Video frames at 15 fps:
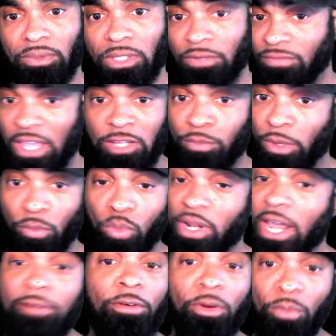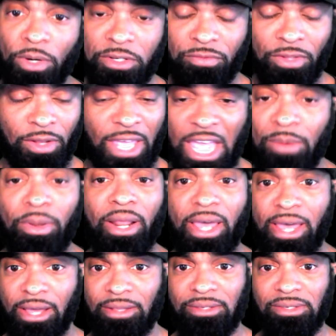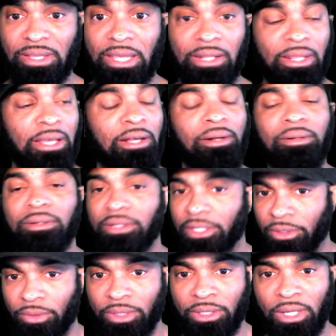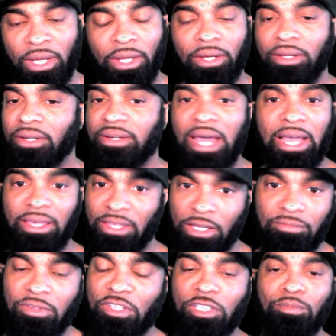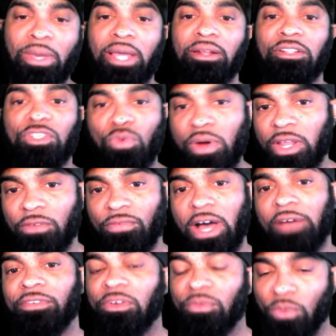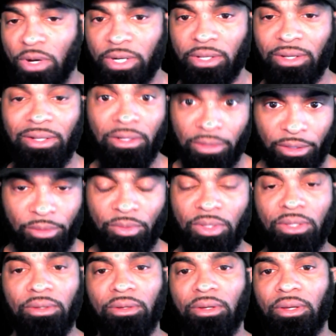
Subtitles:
if that's what, whatever it was, if they came with X, they clearly could not give this man the 25 he wanted. Clearly.